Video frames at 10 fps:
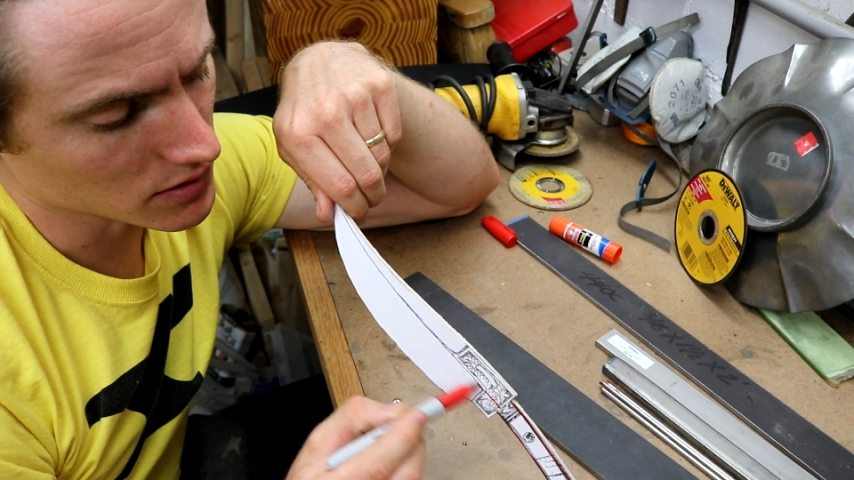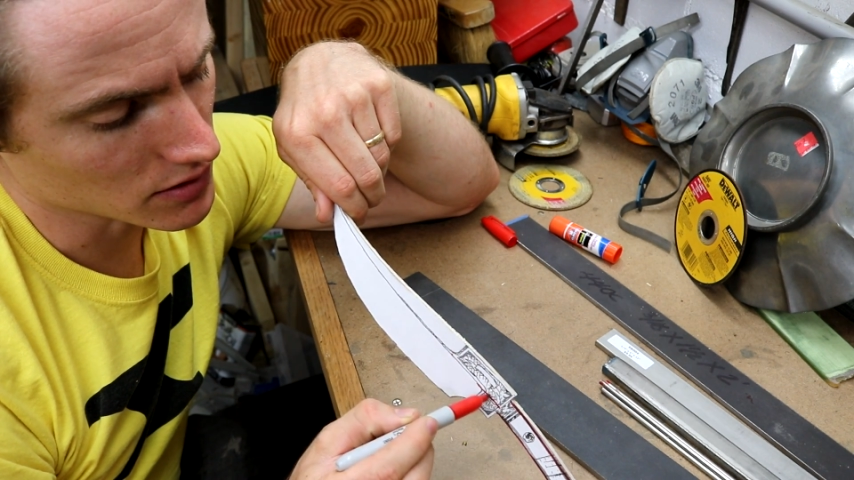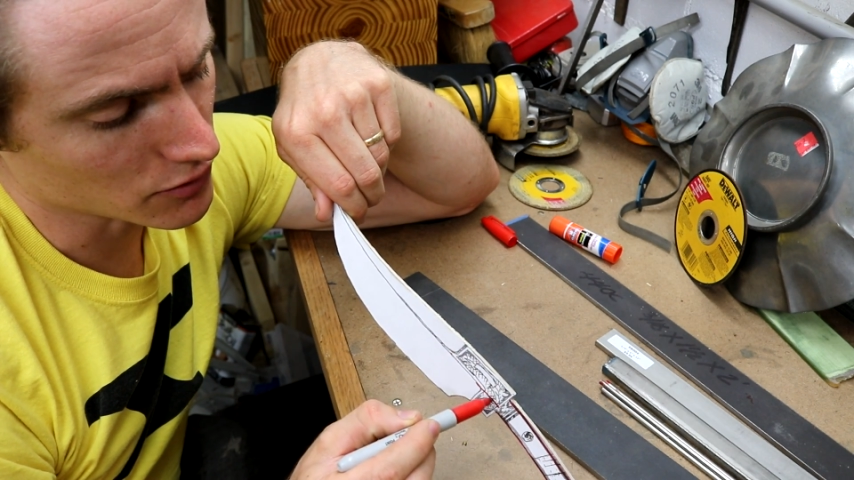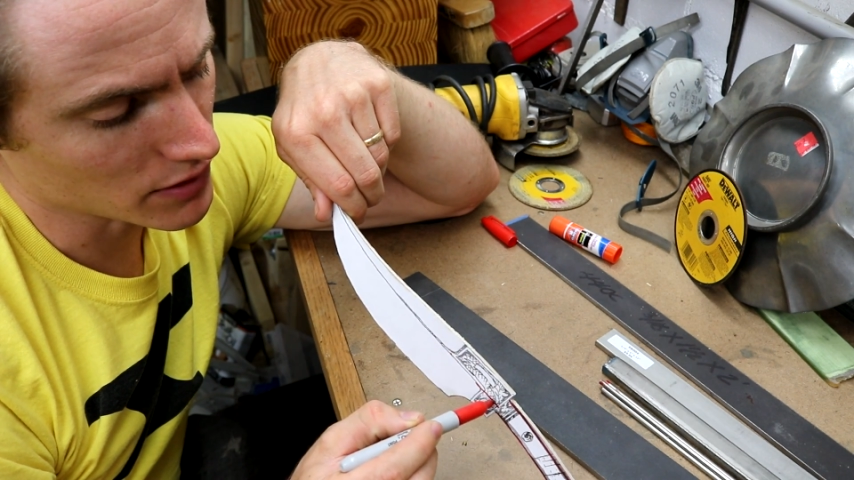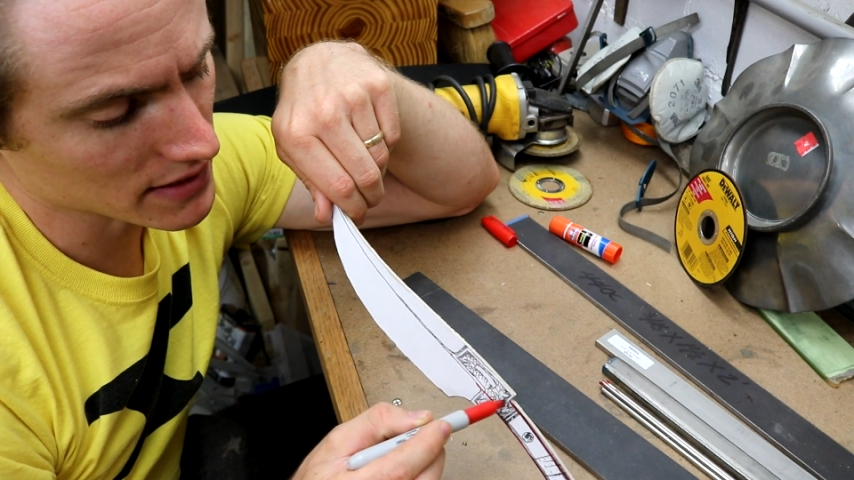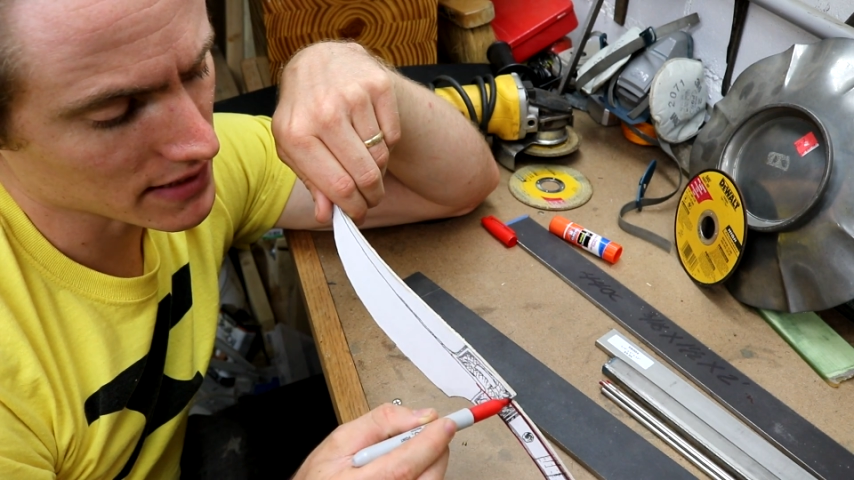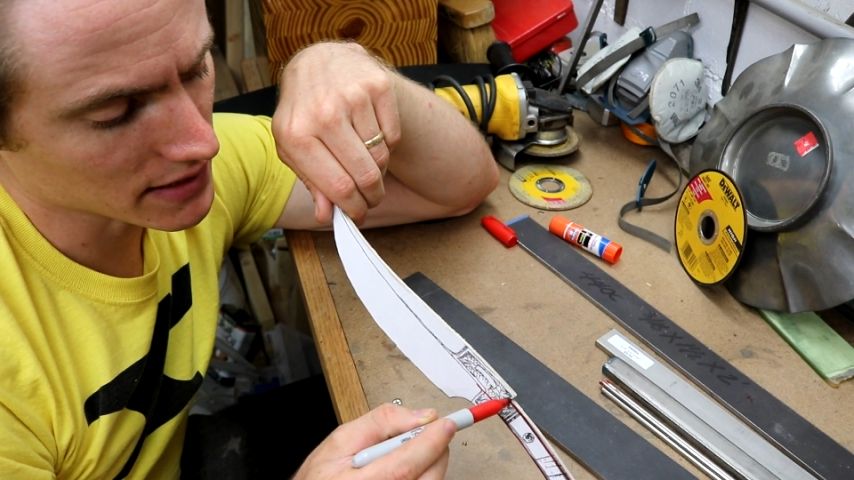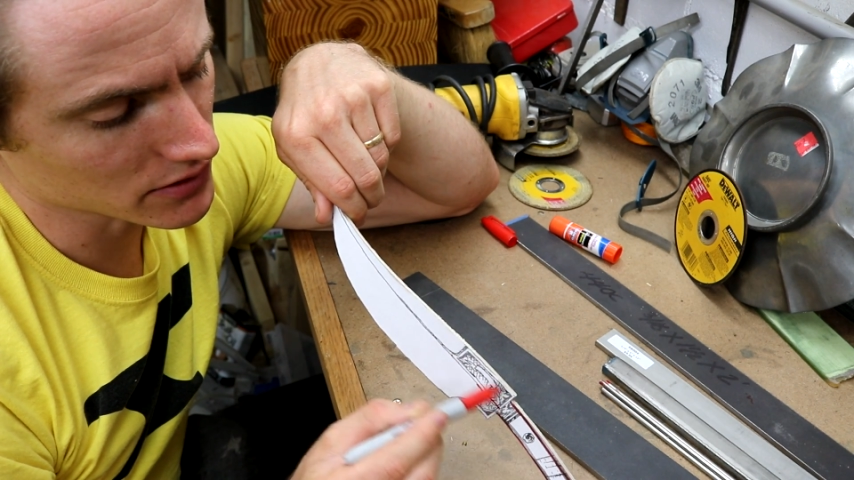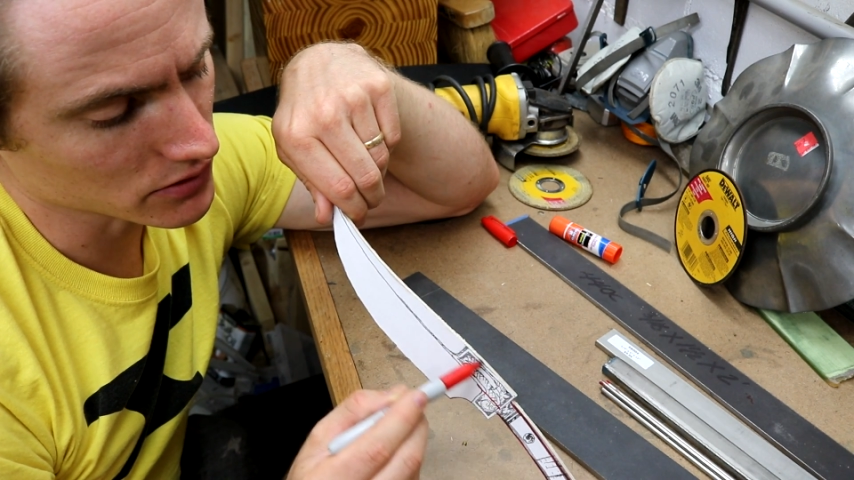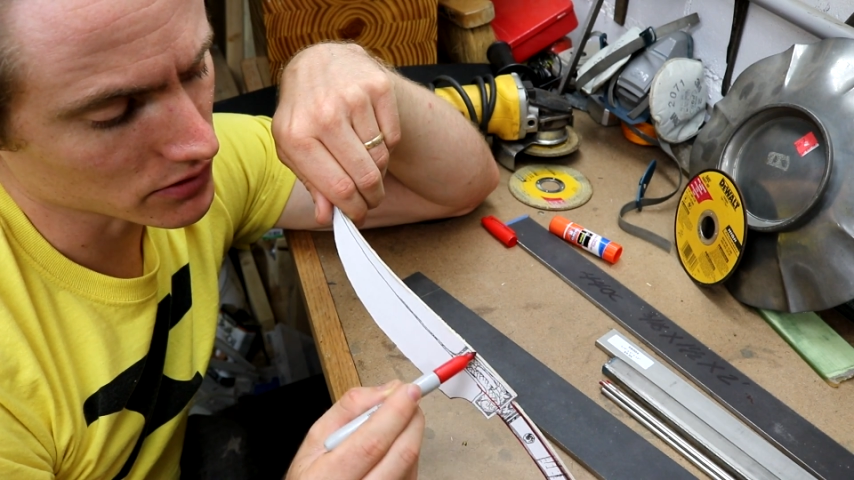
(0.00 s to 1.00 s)

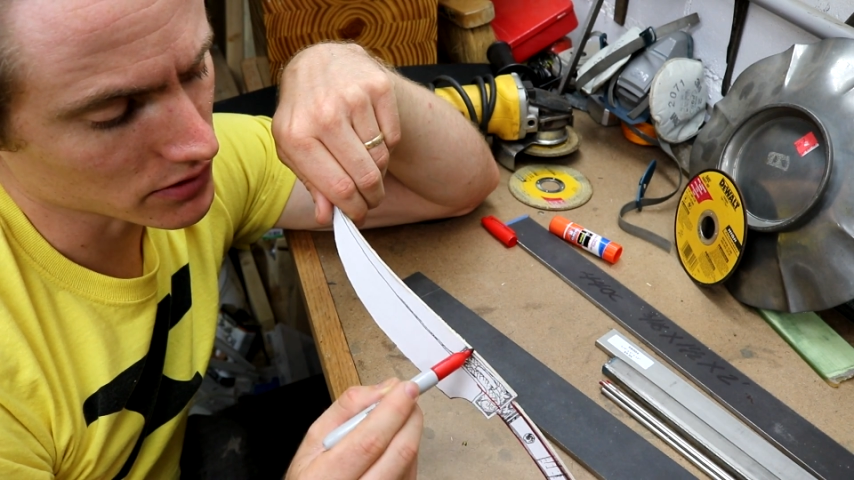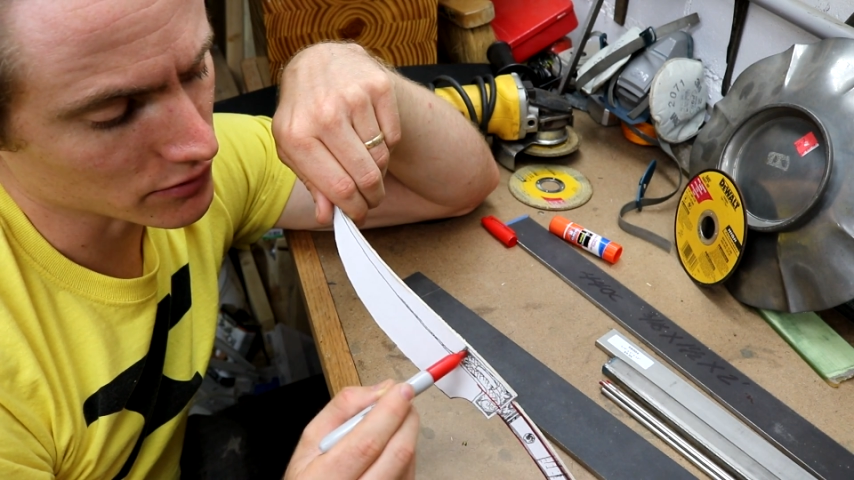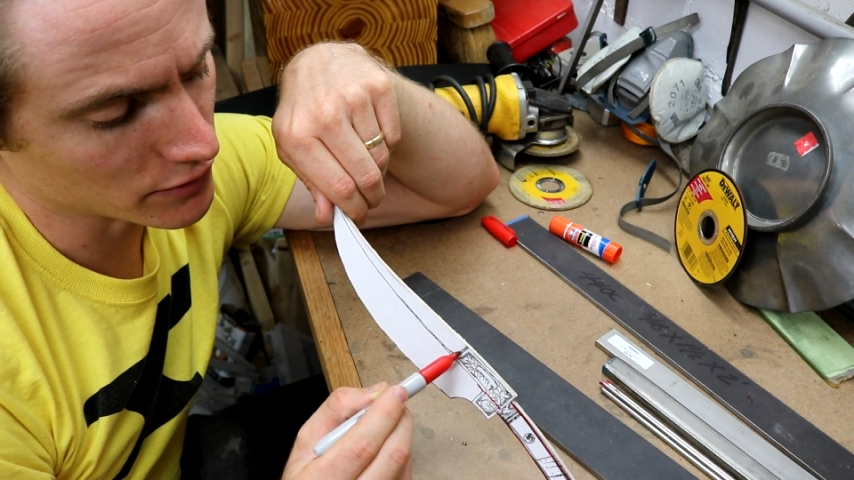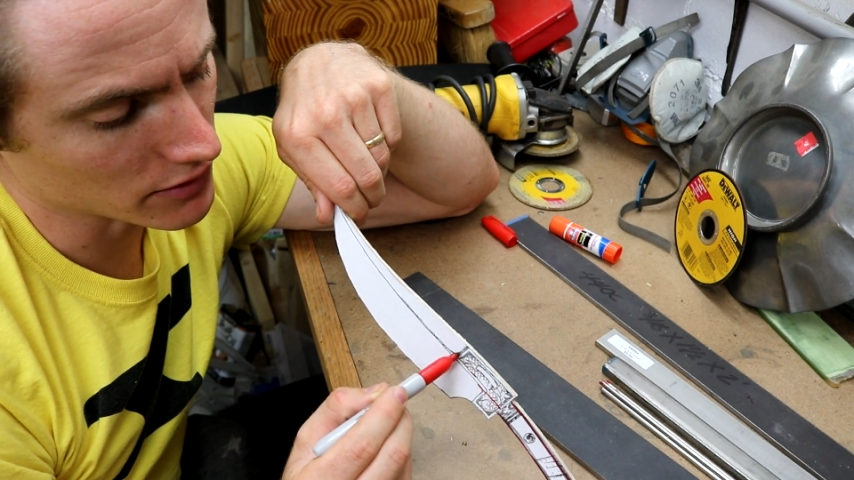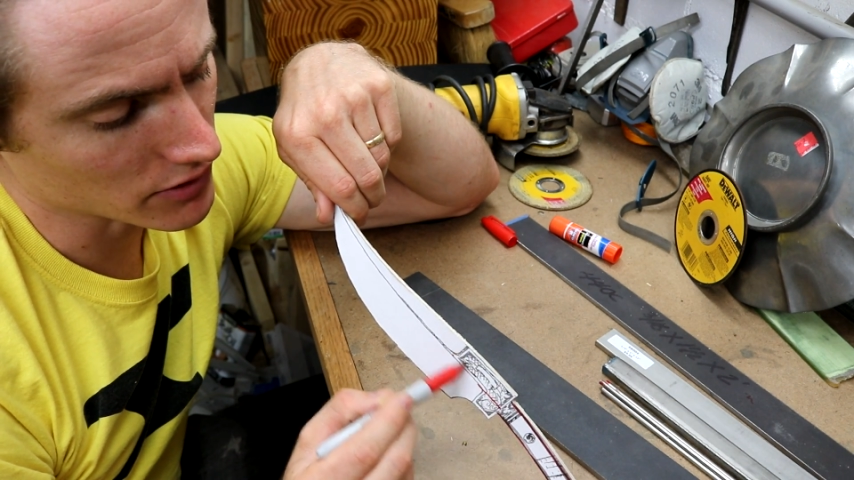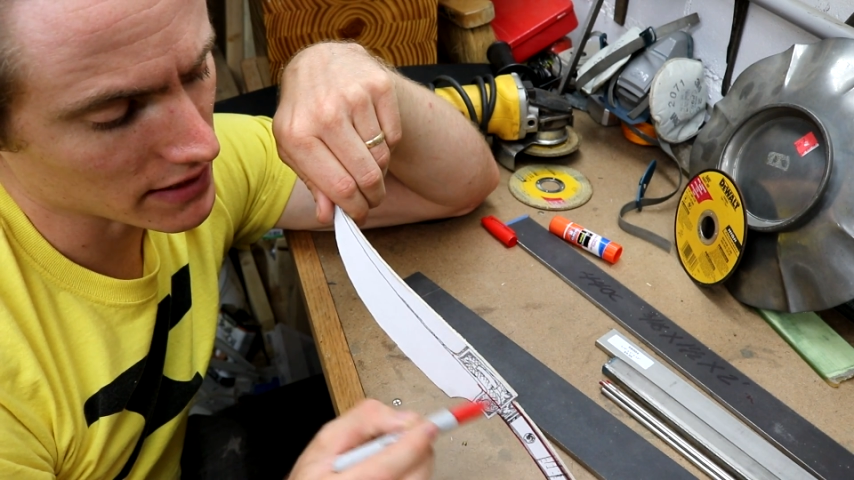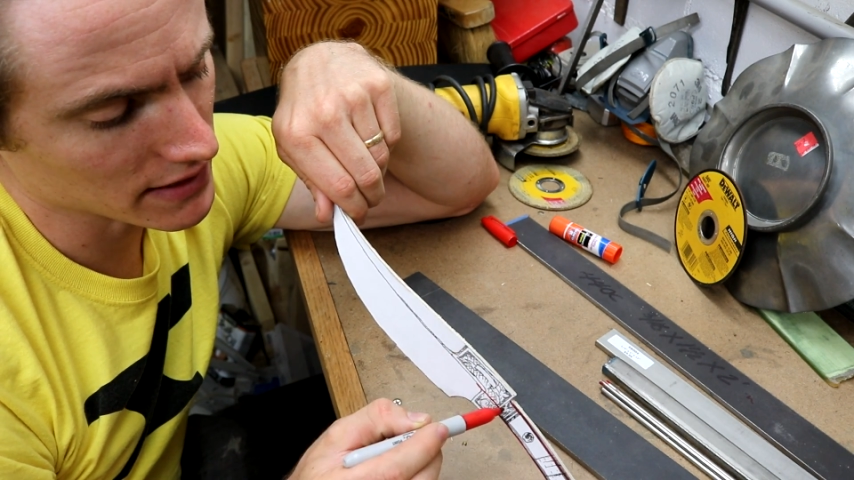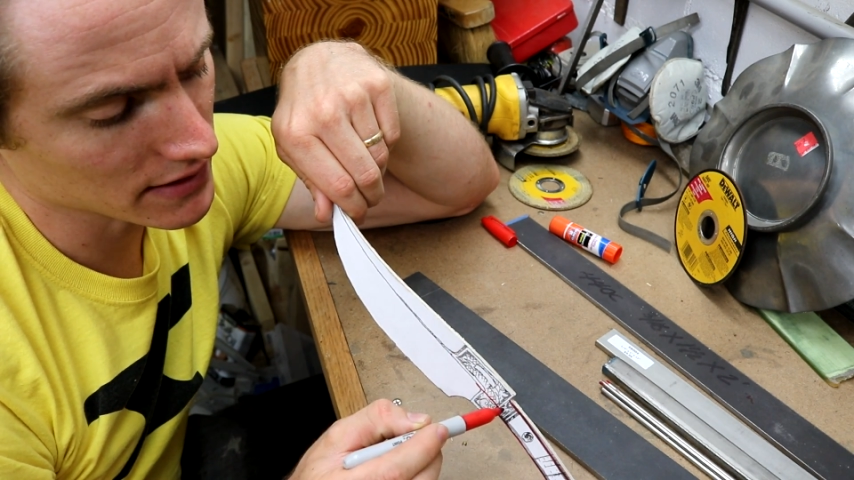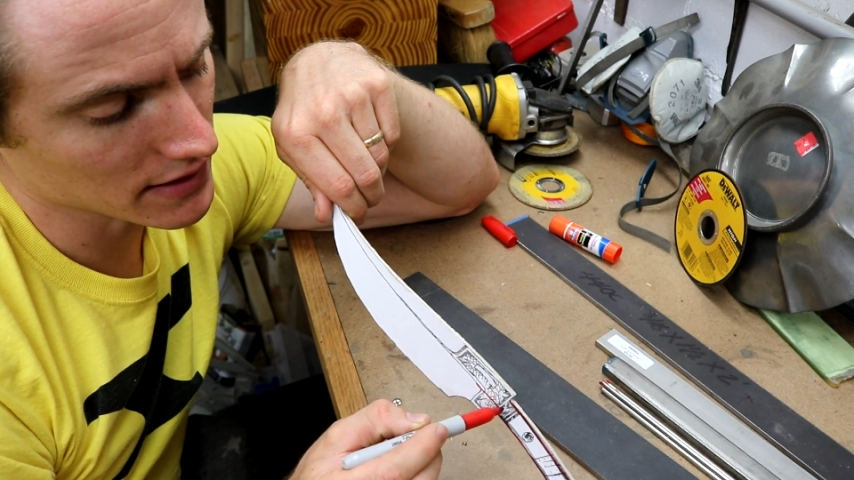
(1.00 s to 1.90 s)
rectangle could fit right in